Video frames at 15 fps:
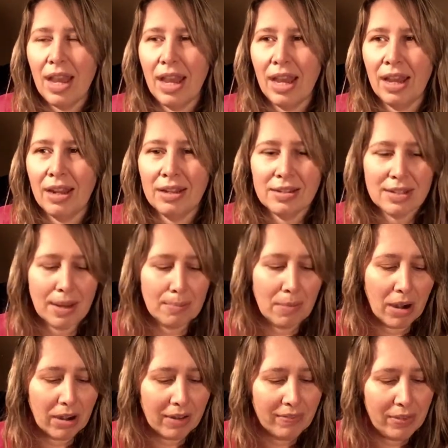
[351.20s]
and
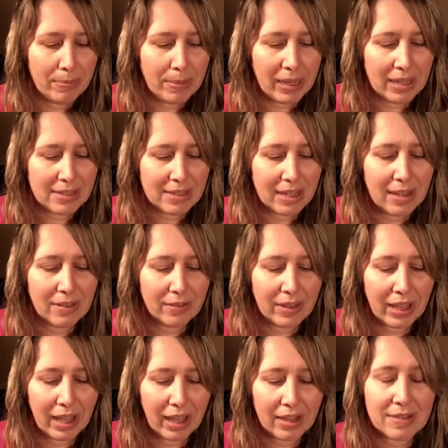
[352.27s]
mark of the beast. And
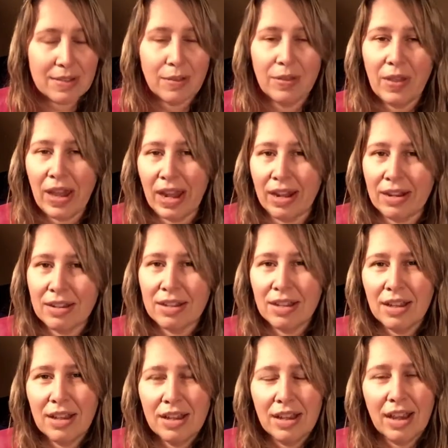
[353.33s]
okay, so then
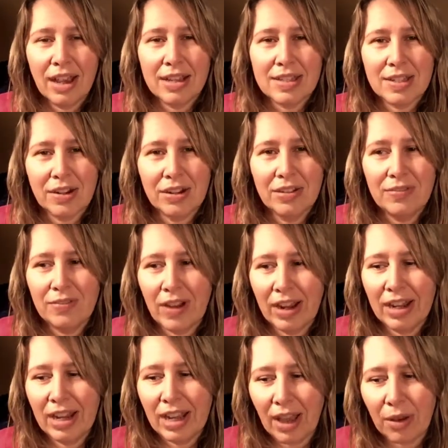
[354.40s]
I started
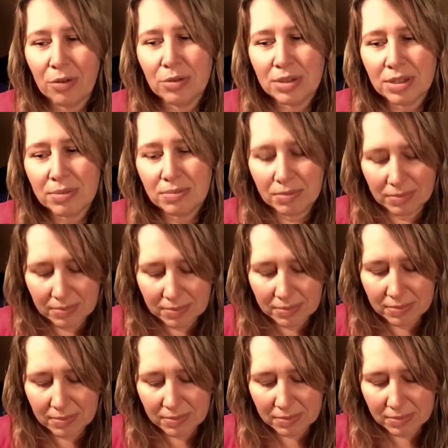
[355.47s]
finding out
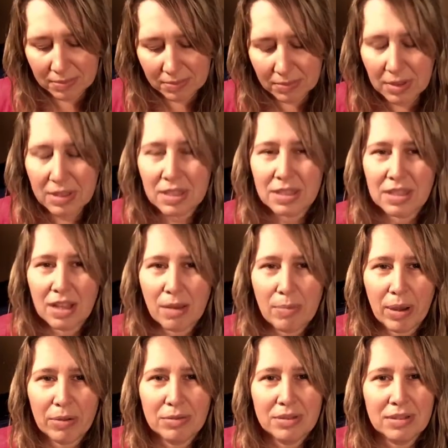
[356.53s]

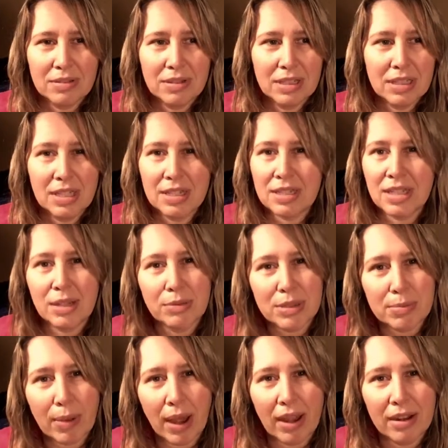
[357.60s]
about Disney
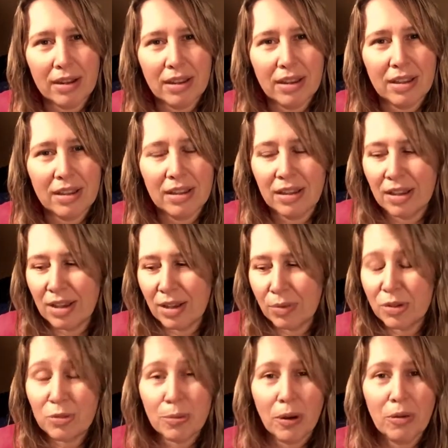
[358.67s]
was bad,
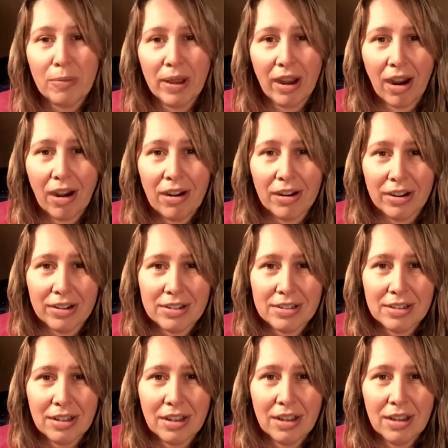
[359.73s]
which broke my
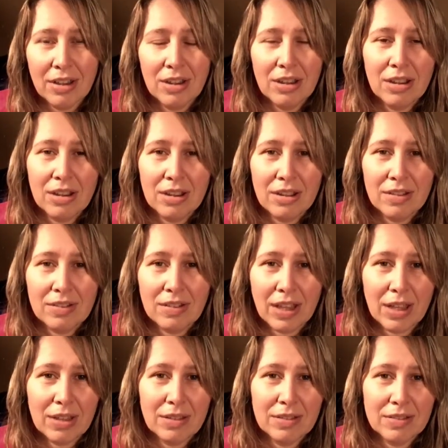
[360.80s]
heart.
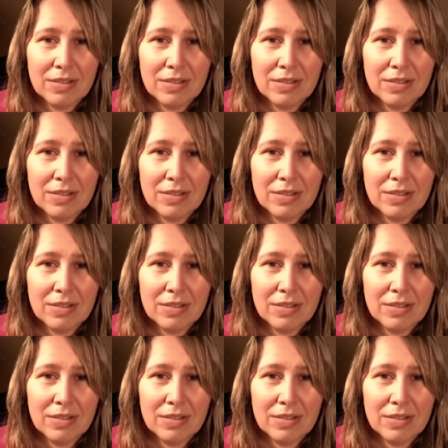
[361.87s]
Like,